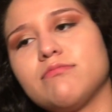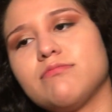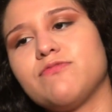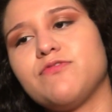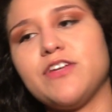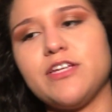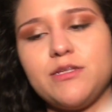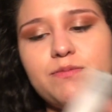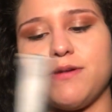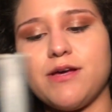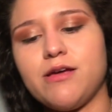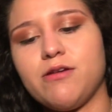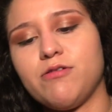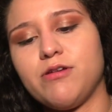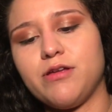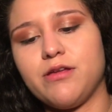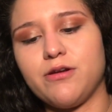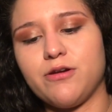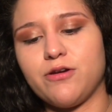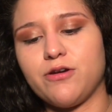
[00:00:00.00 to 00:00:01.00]
face
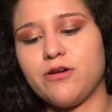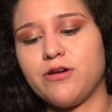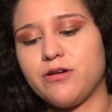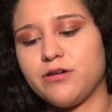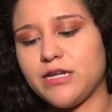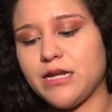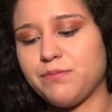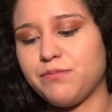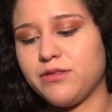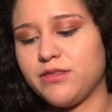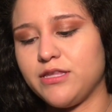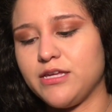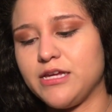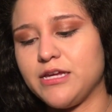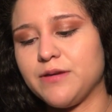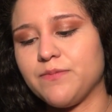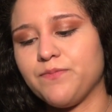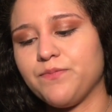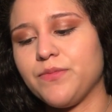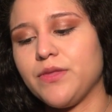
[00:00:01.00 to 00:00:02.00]
powder type of
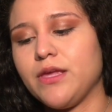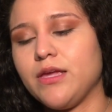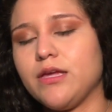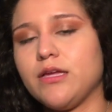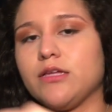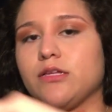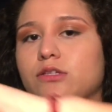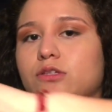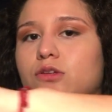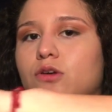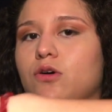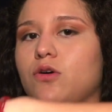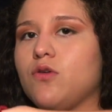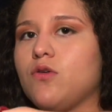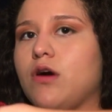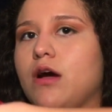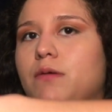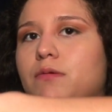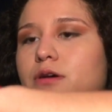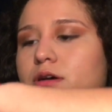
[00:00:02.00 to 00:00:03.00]
thing. So I'm